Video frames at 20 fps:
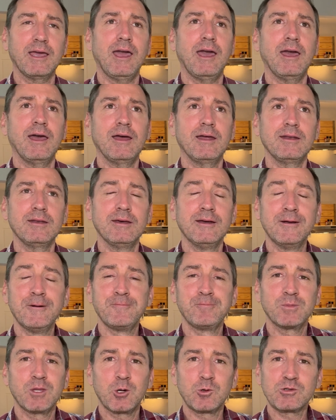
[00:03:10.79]
and
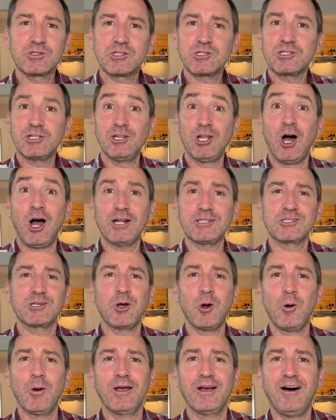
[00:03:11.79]
there was just lots
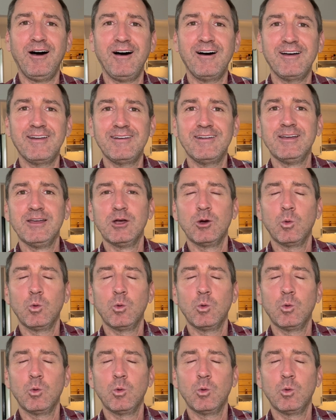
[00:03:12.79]
going on.